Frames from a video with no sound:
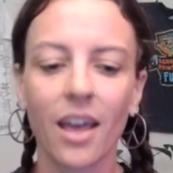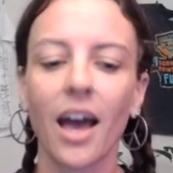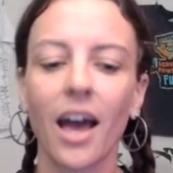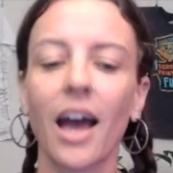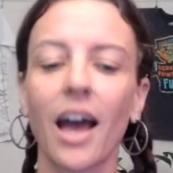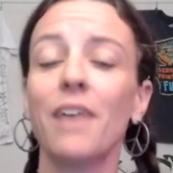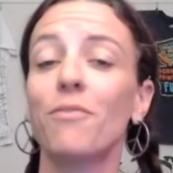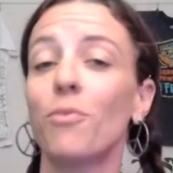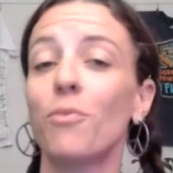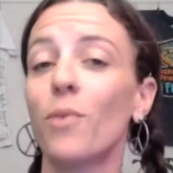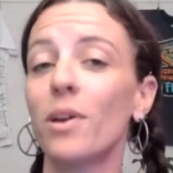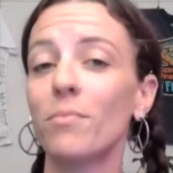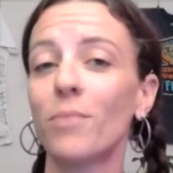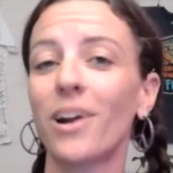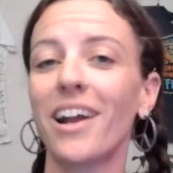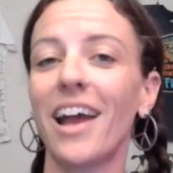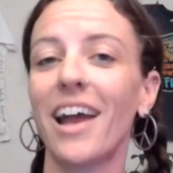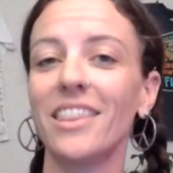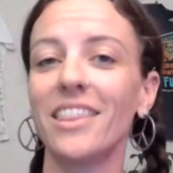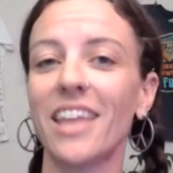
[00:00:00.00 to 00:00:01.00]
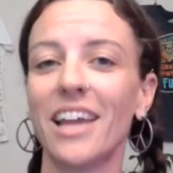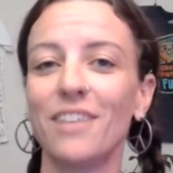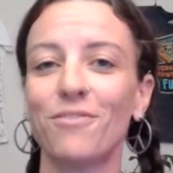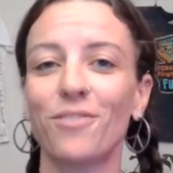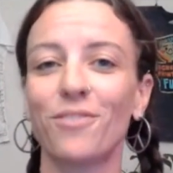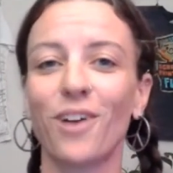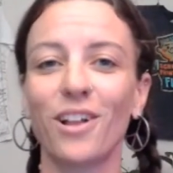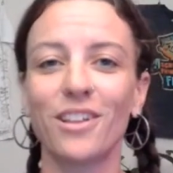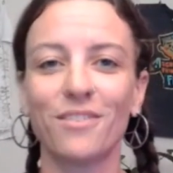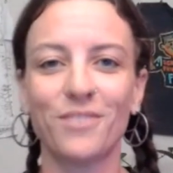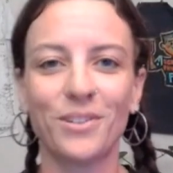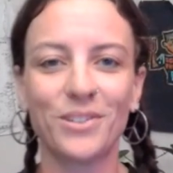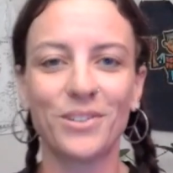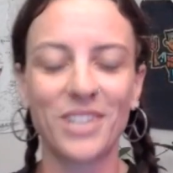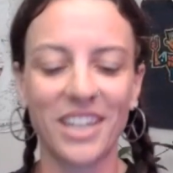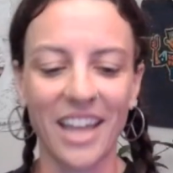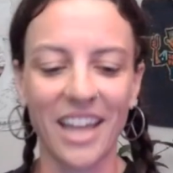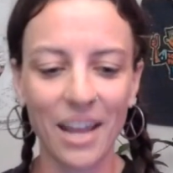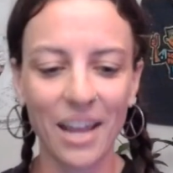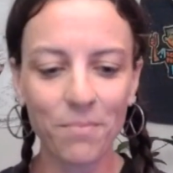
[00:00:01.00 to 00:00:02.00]
I have one more headline for all of you
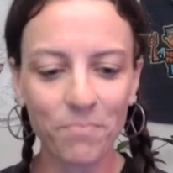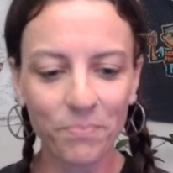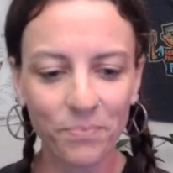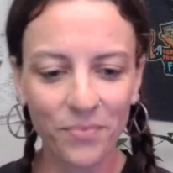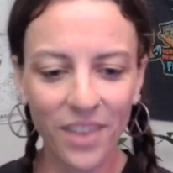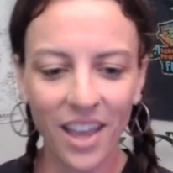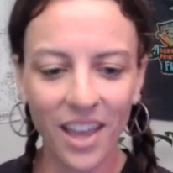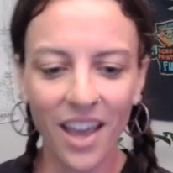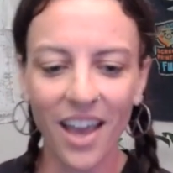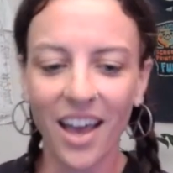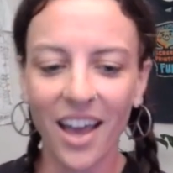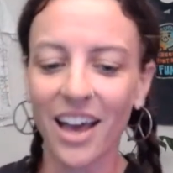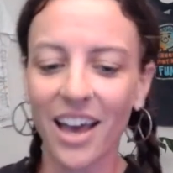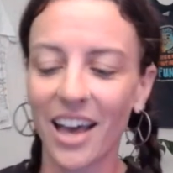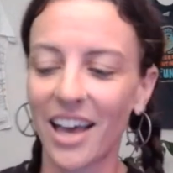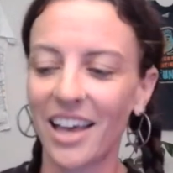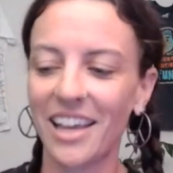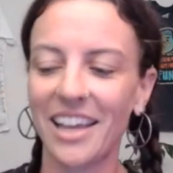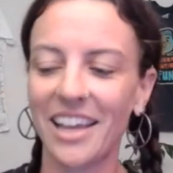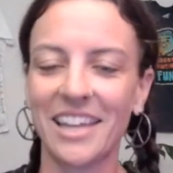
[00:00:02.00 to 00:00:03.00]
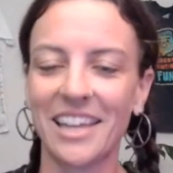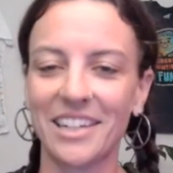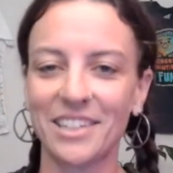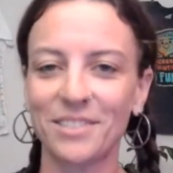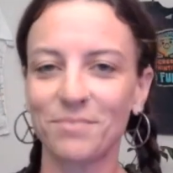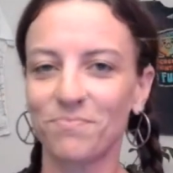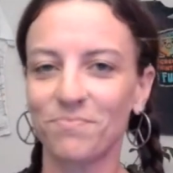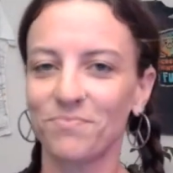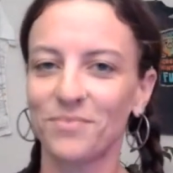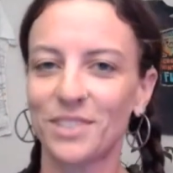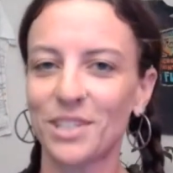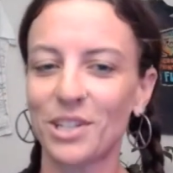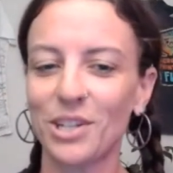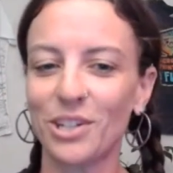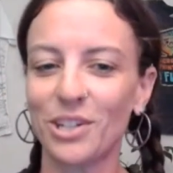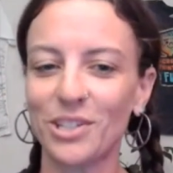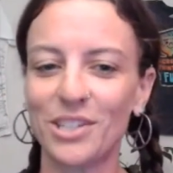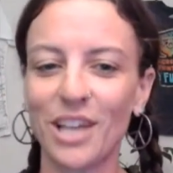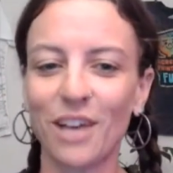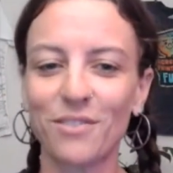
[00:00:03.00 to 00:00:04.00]
today, and it's a little
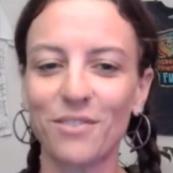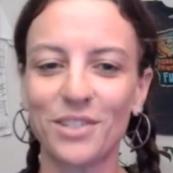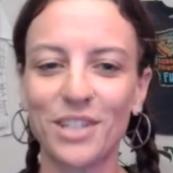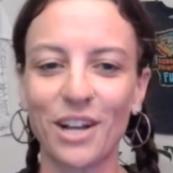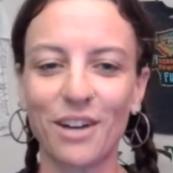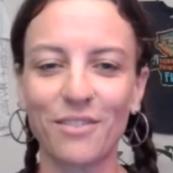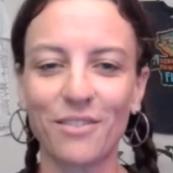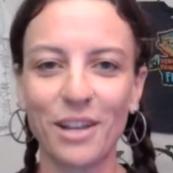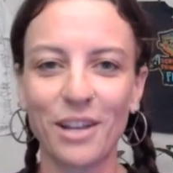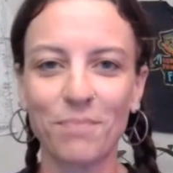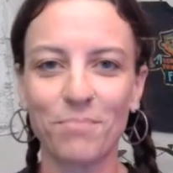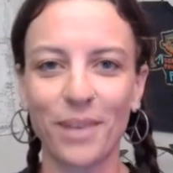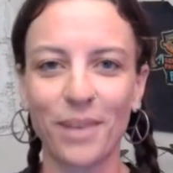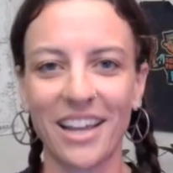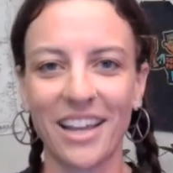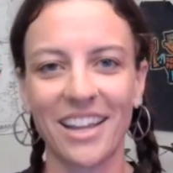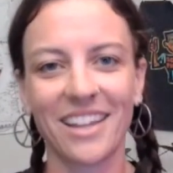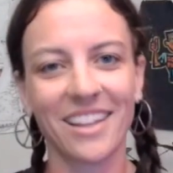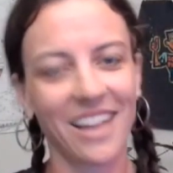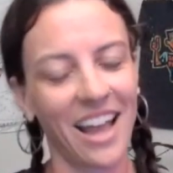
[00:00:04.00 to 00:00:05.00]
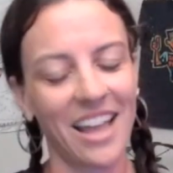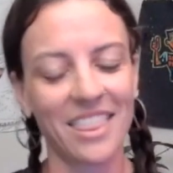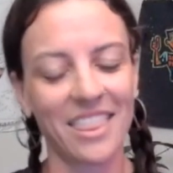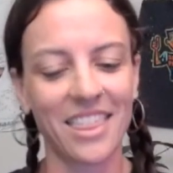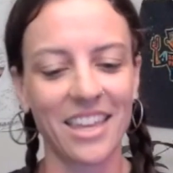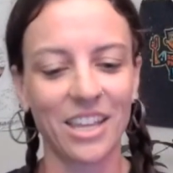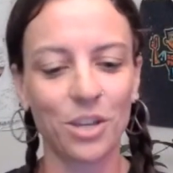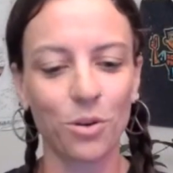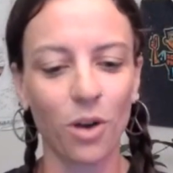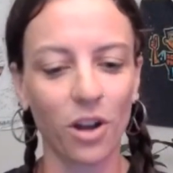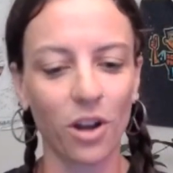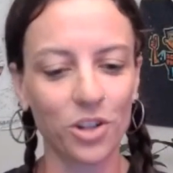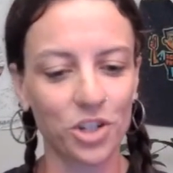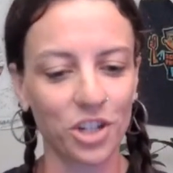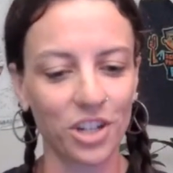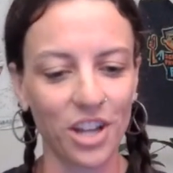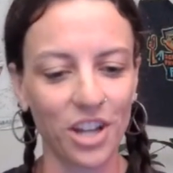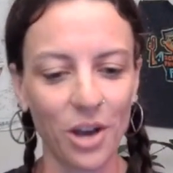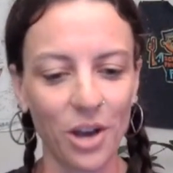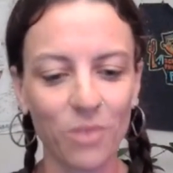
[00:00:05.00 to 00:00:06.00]
self-serving, but I think you all should
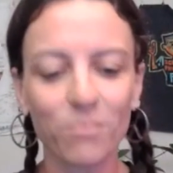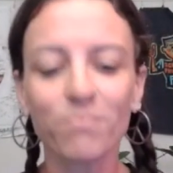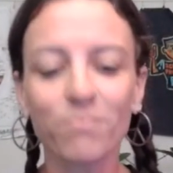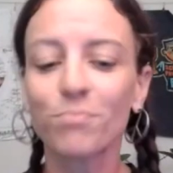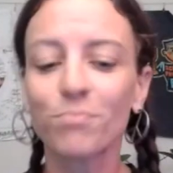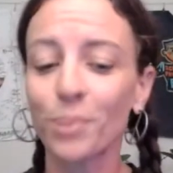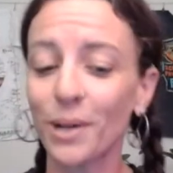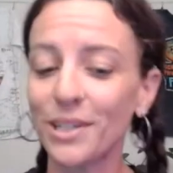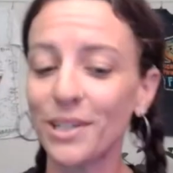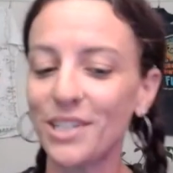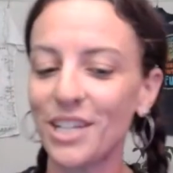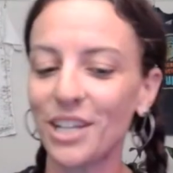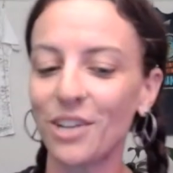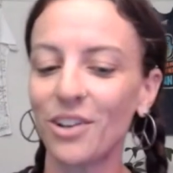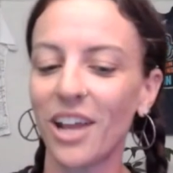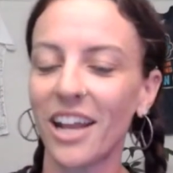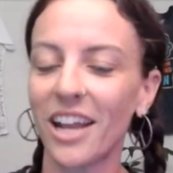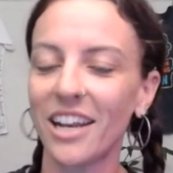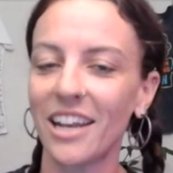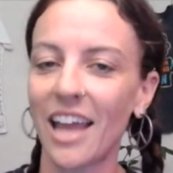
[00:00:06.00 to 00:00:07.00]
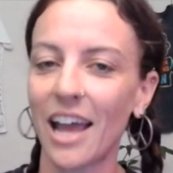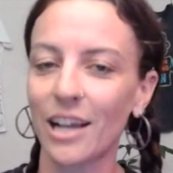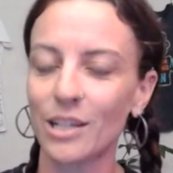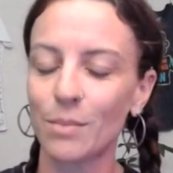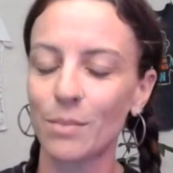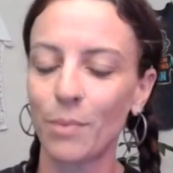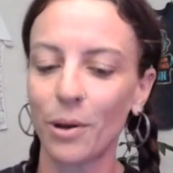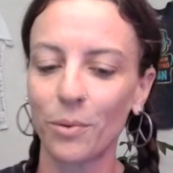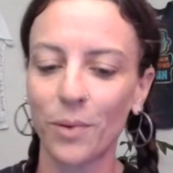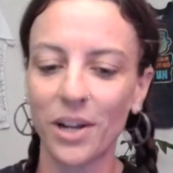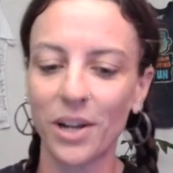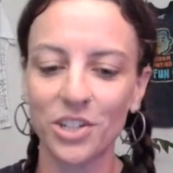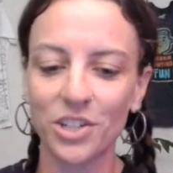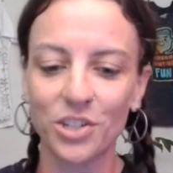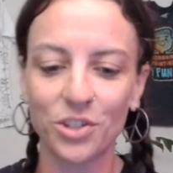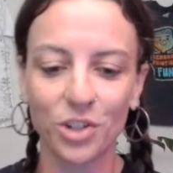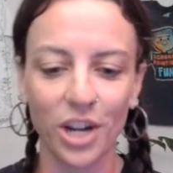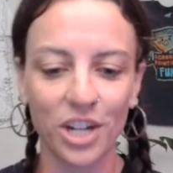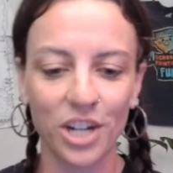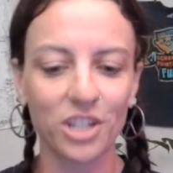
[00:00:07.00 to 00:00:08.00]
know Printing United Expo
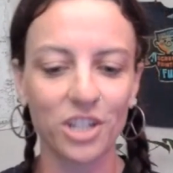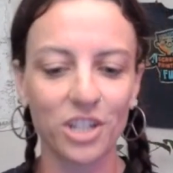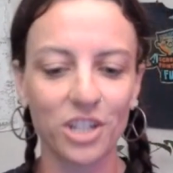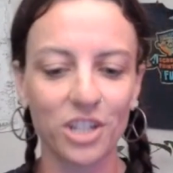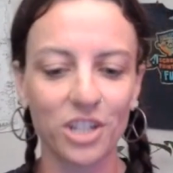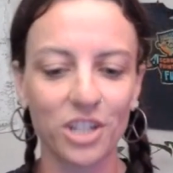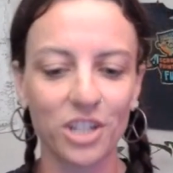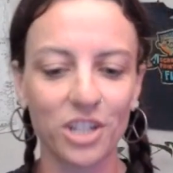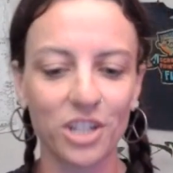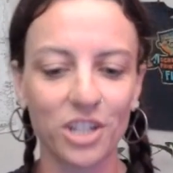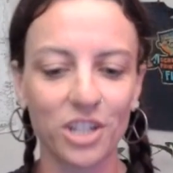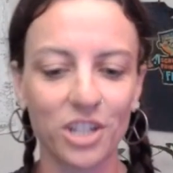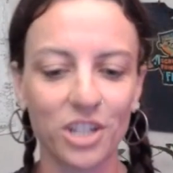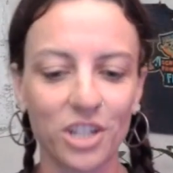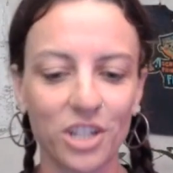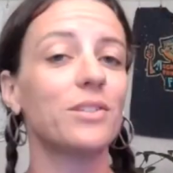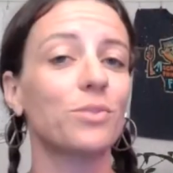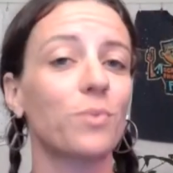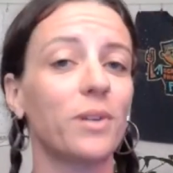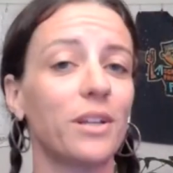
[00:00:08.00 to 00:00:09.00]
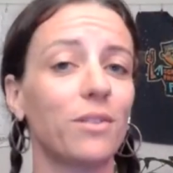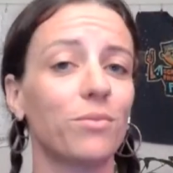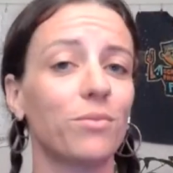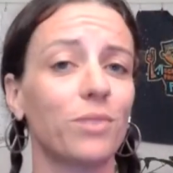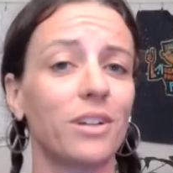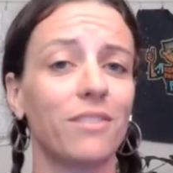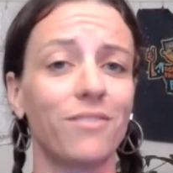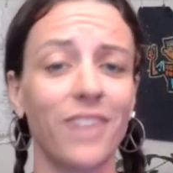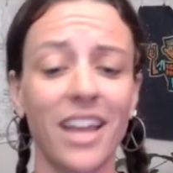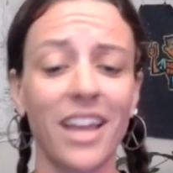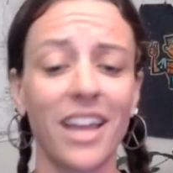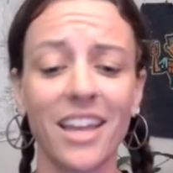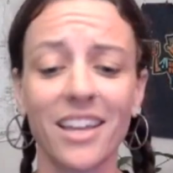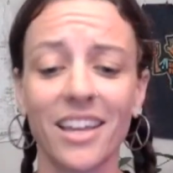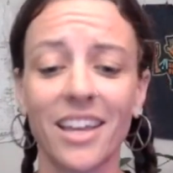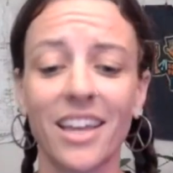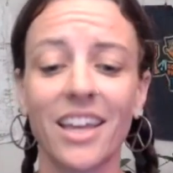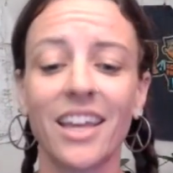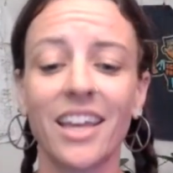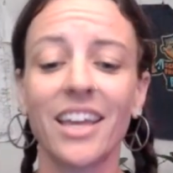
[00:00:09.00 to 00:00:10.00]
registration for
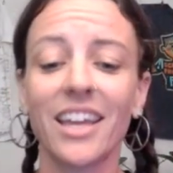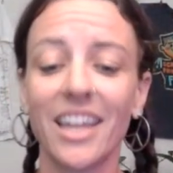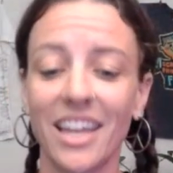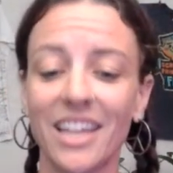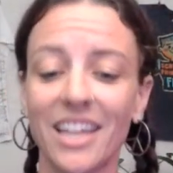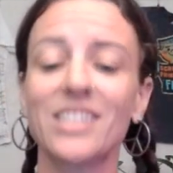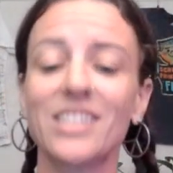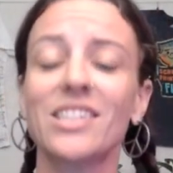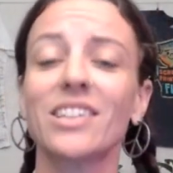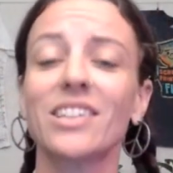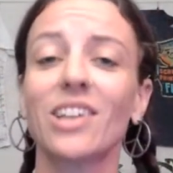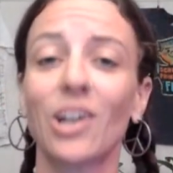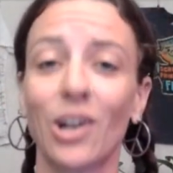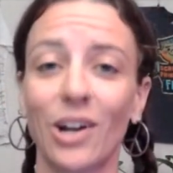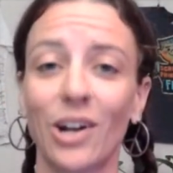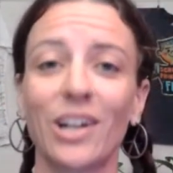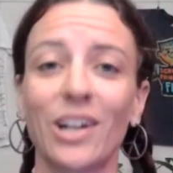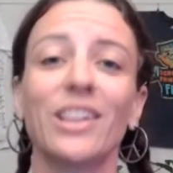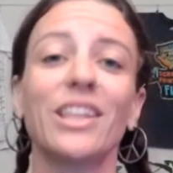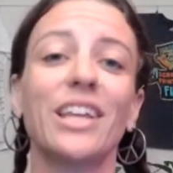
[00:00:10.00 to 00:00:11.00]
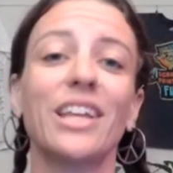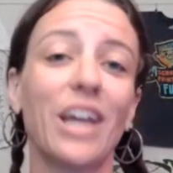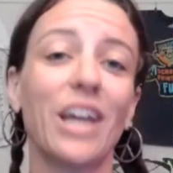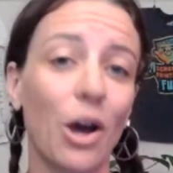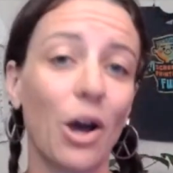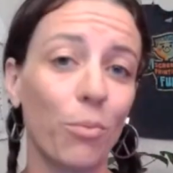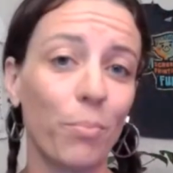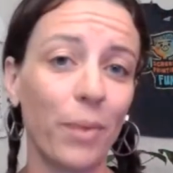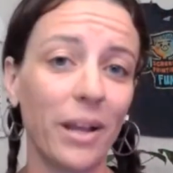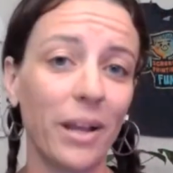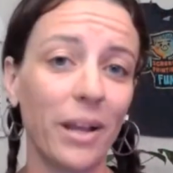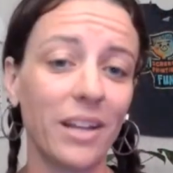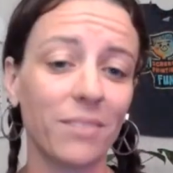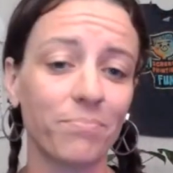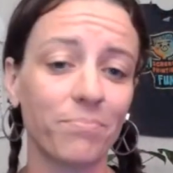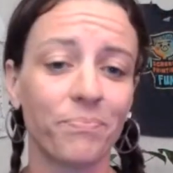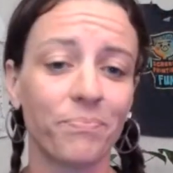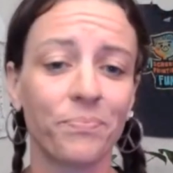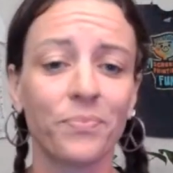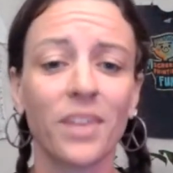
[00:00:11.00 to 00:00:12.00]
2023 event is currently
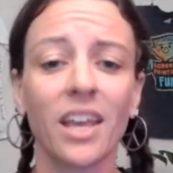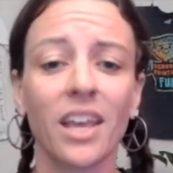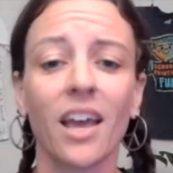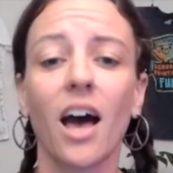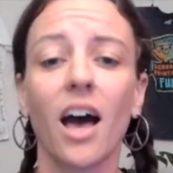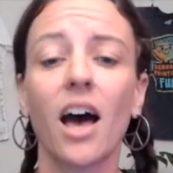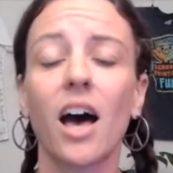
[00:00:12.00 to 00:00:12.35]
open.